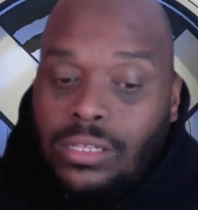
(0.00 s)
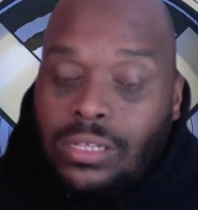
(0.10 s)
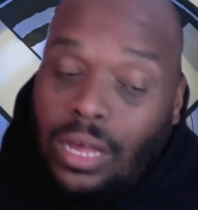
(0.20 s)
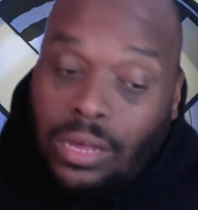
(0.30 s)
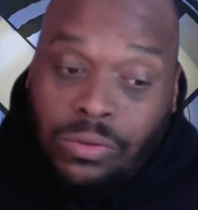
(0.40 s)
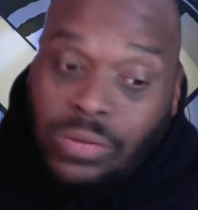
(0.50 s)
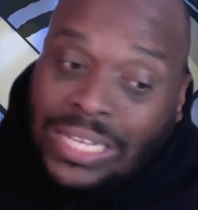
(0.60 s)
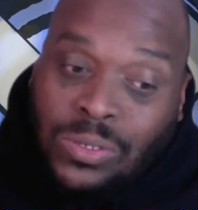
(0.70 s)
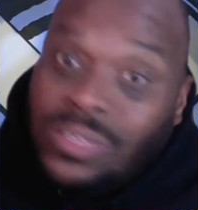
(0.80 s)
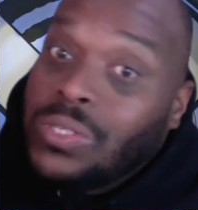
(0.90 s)
uh, as
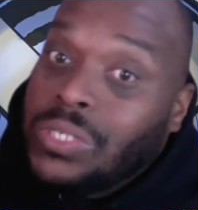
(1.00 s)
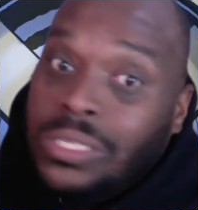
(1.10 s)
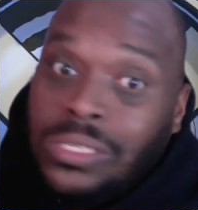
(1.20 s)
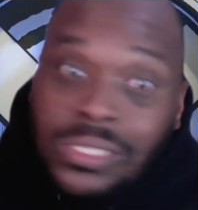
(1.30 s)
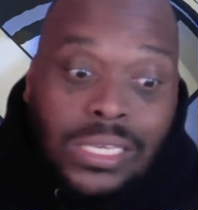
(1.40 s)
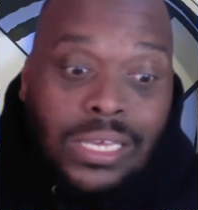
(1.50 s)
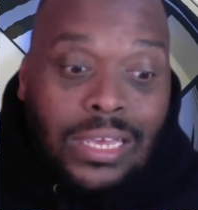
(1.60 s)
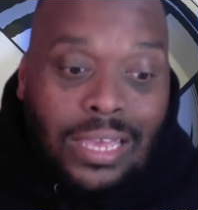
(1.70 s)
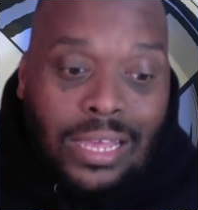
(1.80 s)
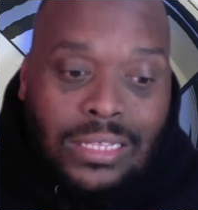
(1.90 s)
you can
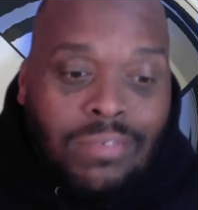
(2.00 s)
see, it's